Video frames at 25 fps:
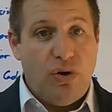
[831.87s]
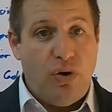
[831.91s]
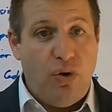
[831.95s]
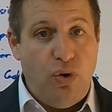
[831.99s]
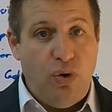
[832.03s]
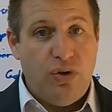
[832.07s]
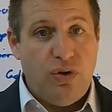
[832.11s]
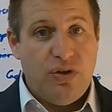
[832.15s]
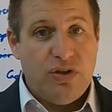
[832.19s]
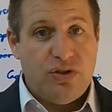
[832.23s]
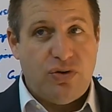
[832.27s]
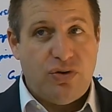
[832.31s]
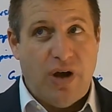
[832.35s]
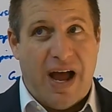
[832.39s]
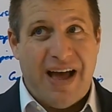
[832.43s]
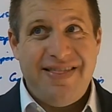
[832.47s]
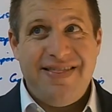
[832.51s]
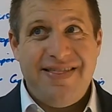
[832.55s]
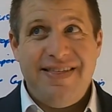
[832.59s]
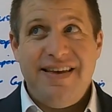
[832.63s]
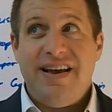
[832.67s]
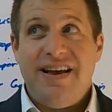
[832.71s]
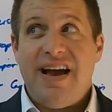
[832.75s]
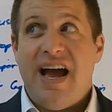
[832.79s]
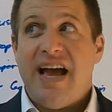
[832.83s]
all the time. I
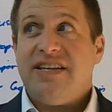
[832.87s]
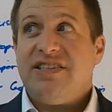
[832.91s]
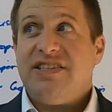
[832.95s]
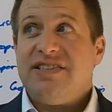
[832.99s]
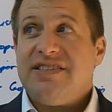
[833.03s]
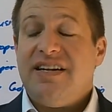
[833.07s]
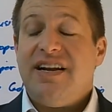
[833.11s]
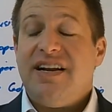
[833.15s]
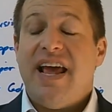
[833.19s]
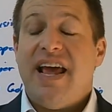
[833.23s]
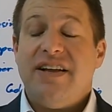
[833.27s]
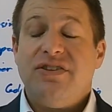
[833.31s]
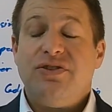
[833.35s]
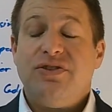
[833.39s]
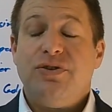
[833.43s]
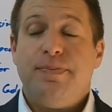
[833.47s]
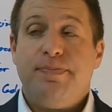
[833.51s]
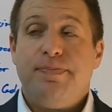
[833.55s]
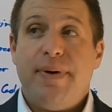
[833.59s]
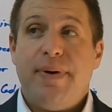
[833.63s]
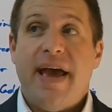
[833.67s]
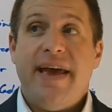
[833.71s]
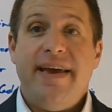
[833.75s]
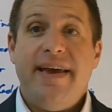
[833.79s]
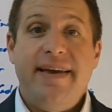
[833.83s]
think I still had to
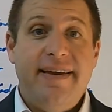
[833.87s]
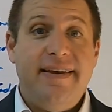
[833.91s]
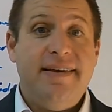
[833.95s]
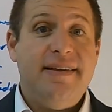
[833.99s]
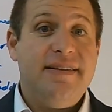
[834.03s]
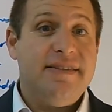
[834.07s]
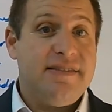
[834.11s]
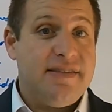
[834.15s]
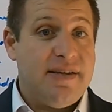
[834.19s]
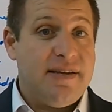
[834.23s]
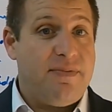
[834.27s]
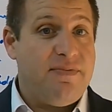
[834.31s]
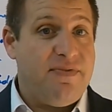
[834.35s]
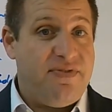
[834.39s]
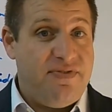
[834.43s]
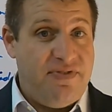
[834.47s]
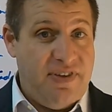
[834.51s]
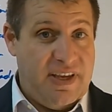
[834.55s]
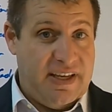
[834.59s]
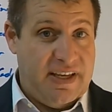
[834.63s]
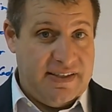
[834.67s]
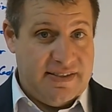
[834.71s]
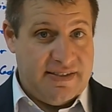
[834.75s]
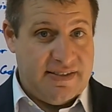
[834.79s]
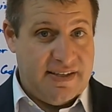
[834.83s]
pay in some
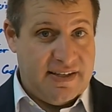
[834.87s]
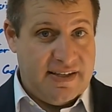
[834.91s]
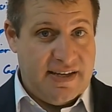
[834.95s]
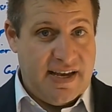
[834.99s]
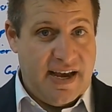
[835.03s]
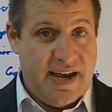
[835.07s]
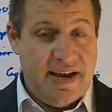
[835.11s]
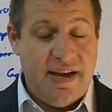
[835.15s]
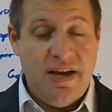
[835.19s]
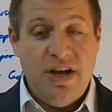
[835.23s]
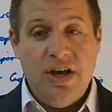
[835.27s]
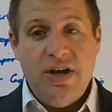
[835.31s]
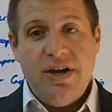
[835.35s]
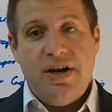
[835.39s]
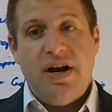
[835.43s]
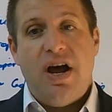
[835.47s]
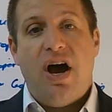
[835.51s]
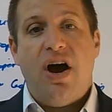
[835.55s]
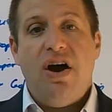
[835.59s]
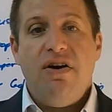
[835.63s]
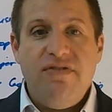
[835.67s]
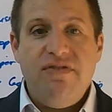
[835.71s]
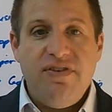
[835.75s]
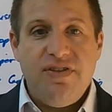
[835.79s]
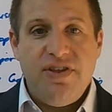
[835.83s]
fees, okay?
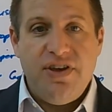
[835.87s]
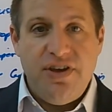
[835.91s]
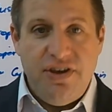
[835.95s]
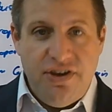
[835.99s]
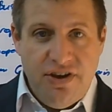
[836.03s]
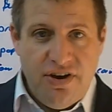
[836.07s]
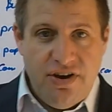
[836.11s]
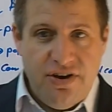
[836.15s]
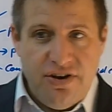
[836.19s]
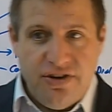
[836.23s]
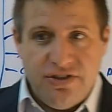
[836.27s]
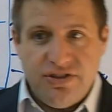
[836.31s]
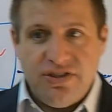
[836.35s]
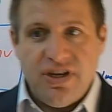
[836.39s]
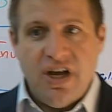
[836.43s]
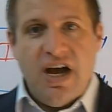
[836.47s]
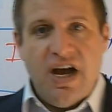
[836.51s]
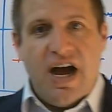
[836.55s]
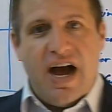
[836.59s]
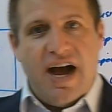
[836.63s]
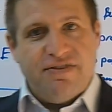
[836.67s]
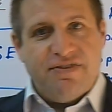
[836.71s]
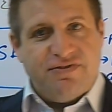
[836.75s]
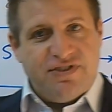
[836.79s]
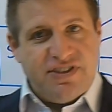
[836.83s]
Now, over the years,
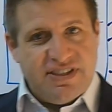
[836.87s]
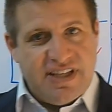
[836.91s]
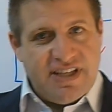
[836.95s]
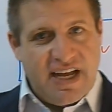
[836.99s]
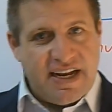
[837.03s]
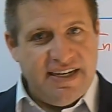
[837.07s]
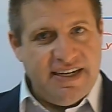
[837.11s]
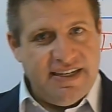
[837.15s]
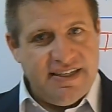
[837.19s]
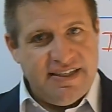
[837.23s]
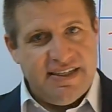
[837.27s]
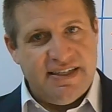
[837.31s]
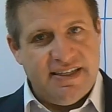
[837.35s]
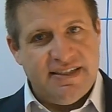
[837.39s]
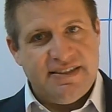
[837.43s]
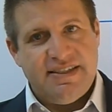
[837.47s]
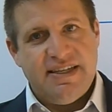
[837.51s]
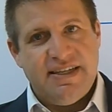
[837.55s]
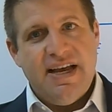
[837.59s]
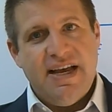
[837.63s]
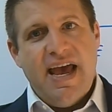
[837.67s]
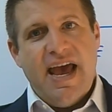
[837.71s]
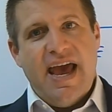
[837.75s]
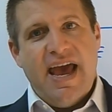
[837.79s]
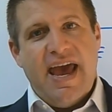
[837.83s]
I've studied
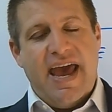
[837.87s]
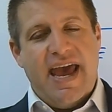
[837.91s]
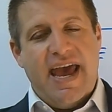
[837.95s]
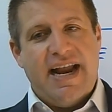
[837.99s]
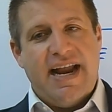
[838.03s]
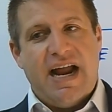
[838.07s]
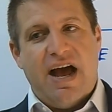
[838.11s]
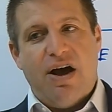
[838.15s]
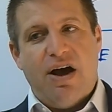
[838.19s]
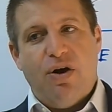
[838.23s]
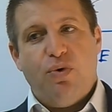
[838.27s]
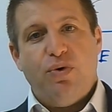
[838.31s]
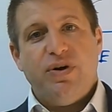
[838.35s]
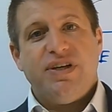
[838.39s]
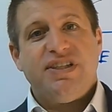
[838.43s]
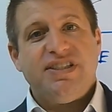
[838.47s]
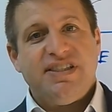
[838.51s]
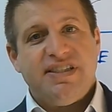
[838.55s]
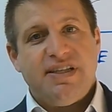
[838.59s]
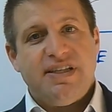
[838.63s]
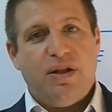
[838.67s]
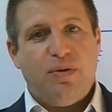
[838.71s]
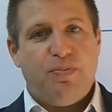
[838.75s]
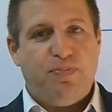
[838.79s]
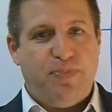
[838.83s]
it, and I
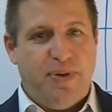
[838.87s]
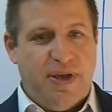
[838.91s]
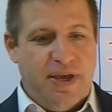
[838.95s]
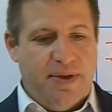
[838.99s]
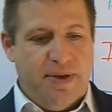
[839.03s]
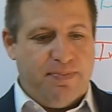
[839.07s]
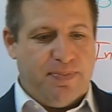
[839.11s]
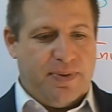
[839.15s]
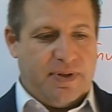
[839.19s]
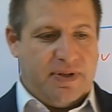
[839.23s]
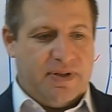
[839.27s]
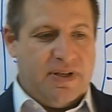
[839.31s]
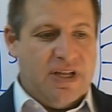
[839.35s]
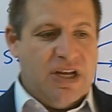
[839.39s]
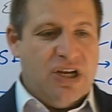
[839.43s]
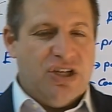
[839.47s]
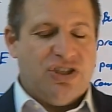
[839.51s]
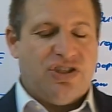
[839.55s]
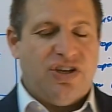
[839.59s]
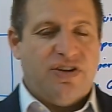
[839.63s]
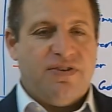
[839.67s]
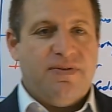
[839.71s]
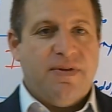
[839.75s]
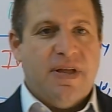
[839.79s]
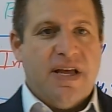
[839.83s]
always tell people,
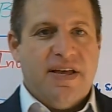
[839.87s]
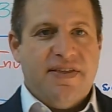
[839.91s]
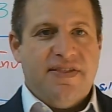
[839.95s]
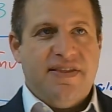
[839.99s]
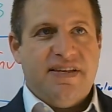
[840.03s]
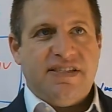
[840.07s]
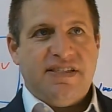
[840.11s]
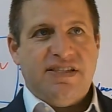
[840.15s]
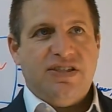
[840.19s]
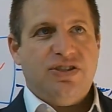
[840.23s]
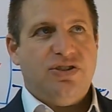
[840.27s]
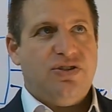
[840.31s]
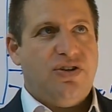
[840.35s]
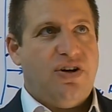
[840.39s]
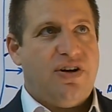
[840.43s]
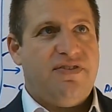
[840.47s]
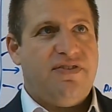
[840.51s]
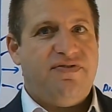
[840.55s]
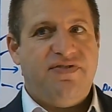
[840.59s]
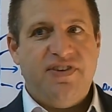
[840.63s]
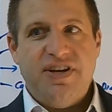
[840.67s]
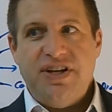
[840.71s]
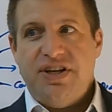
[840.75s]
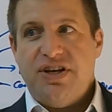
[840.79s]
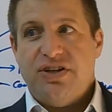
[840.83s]
so this is not a
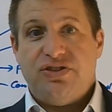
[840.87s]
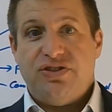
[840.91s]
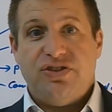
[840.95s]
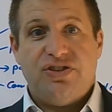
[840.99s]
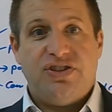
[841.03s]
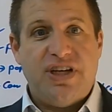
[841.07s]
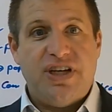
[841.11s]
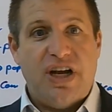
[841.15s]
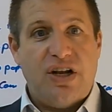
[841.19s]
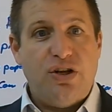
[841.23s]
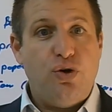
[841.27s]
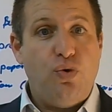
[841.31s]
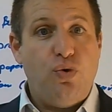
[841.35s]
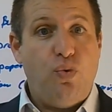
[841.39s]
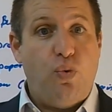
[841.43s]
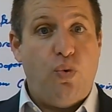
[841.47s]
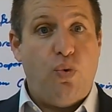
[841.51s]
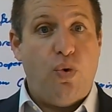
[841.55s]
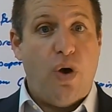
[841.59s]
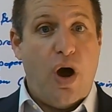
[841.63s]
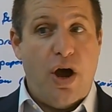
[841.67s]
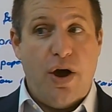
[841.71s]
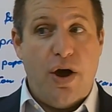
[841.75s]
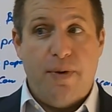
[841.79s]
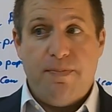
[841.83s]
video to tell
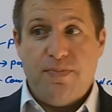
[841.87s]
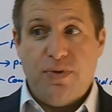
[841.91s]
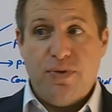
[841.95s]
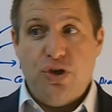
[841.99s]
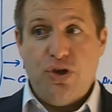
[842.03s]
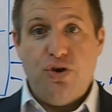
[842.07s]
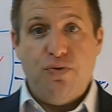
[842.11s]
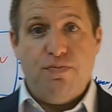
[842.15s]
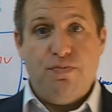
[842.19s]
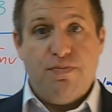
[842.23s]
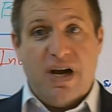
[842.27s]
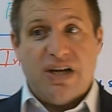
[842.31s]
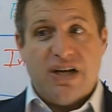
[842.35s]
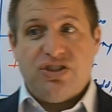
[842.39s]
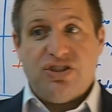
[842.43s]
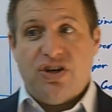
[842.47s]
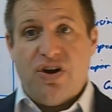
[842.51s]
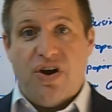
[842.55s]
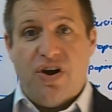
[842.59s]
you you must